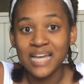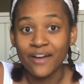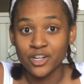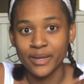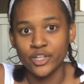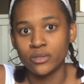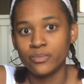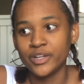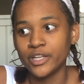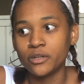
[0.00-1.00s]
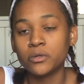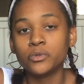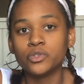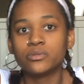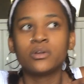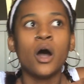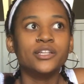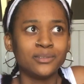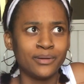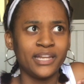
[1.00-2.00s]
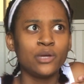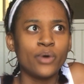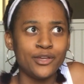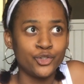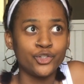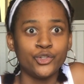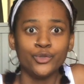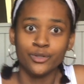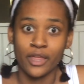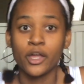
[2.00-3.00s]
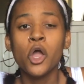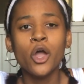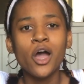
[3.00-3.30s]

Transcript: after my YouTube video contemplating what you should do to, like,